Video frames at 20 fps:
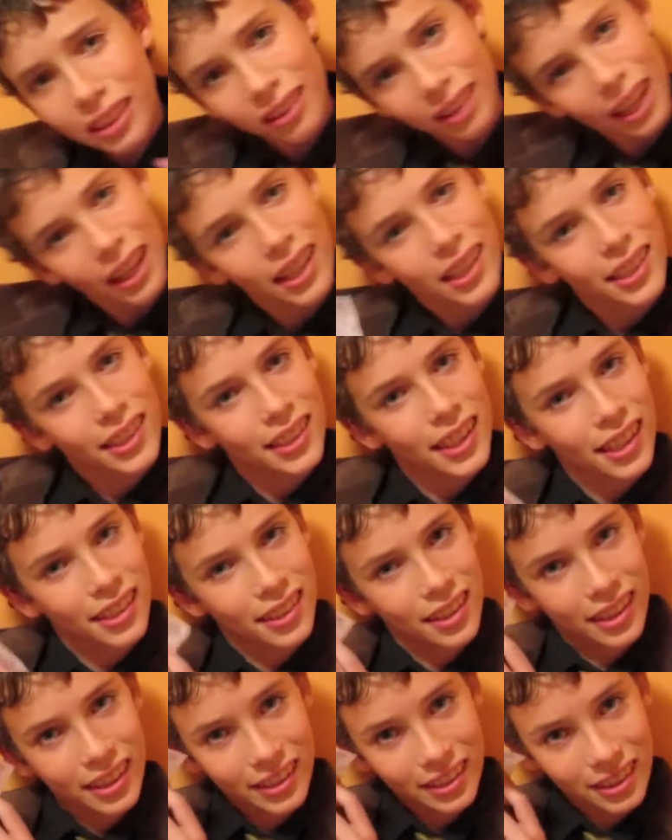like it says
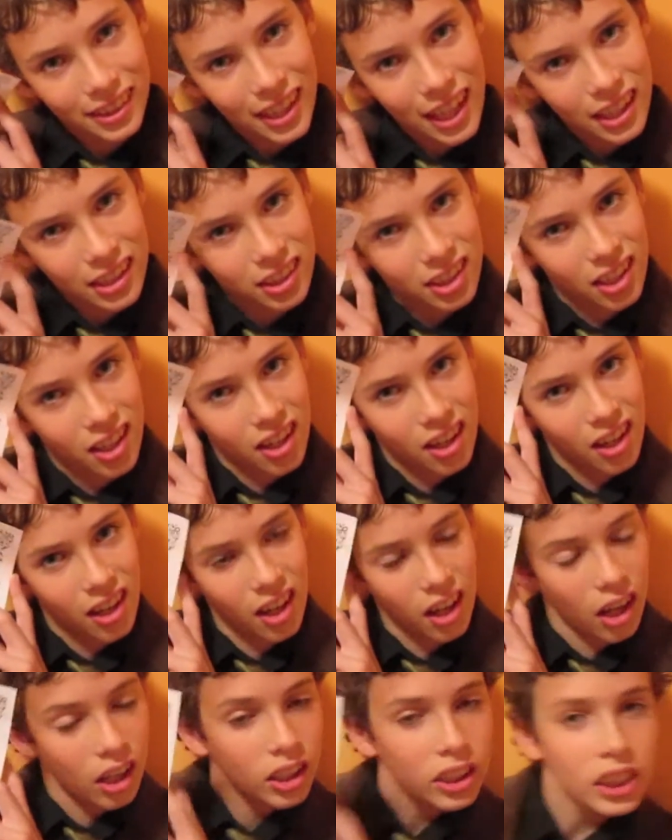in this letter.
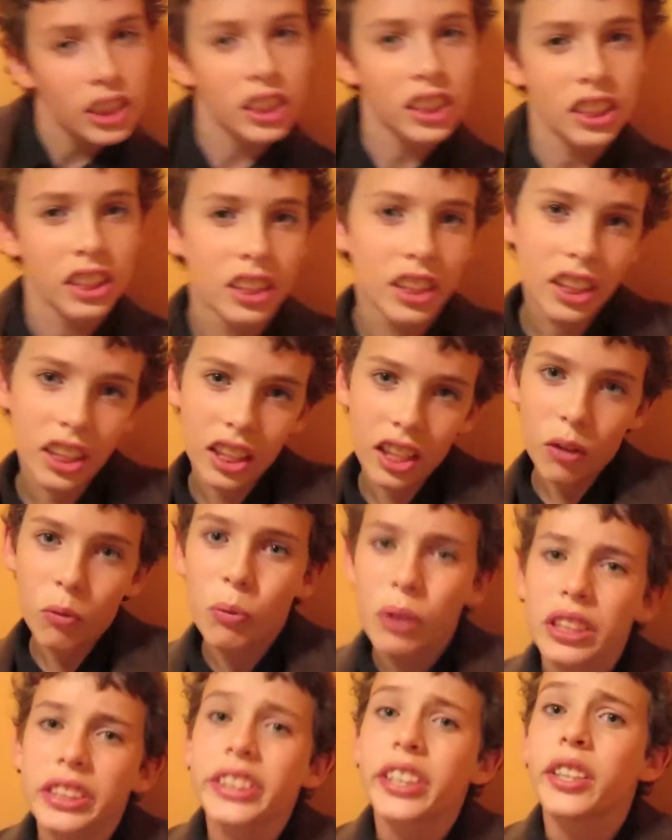
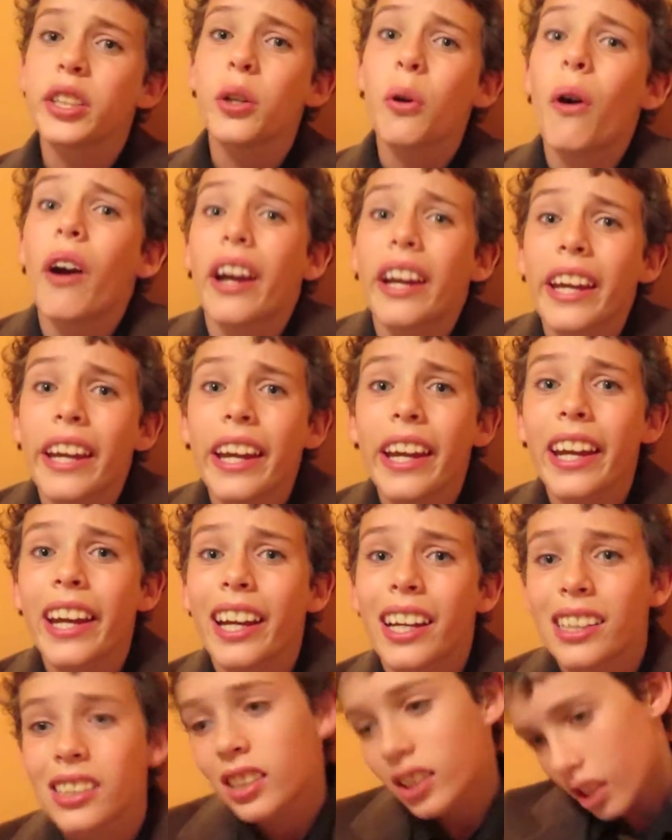Wishing you were
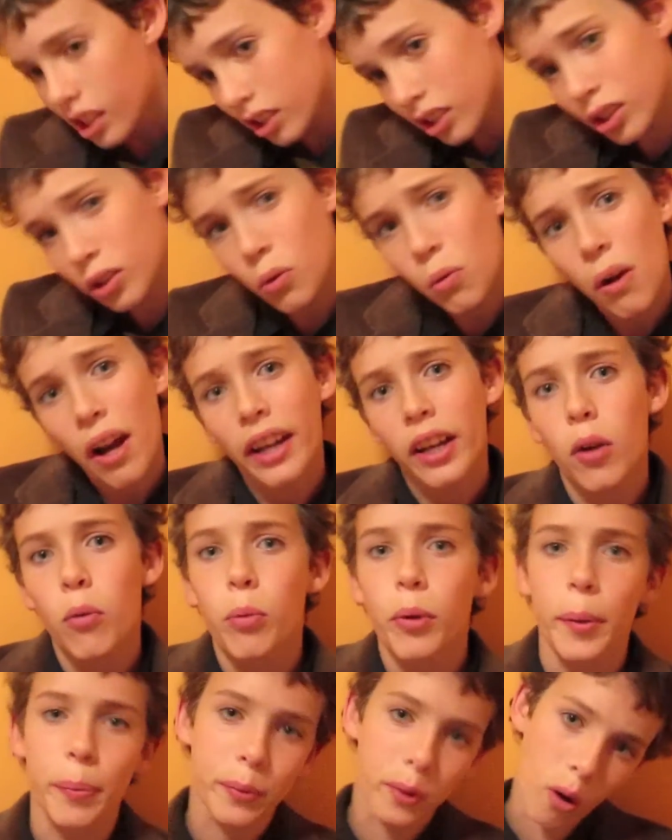here so I could
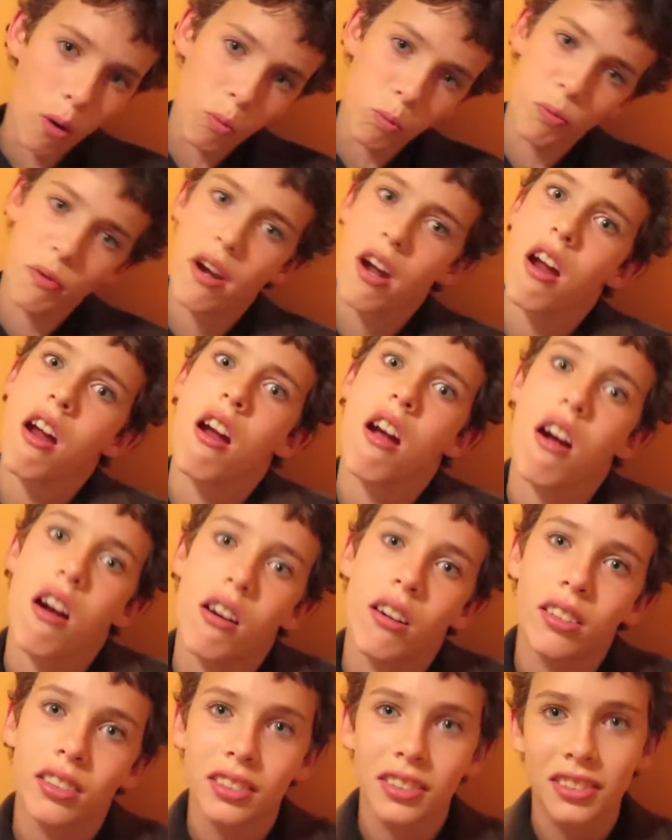whip your rear.
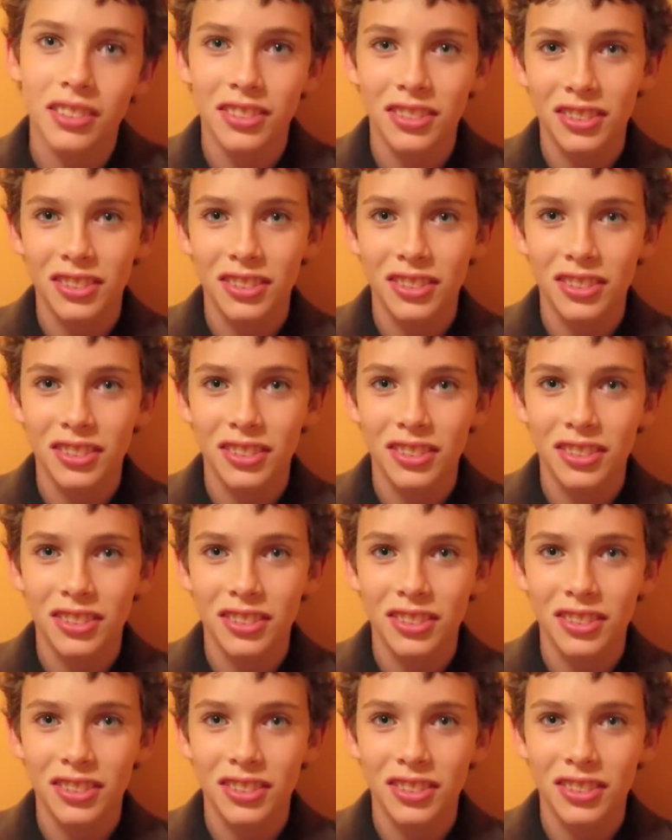Whoa,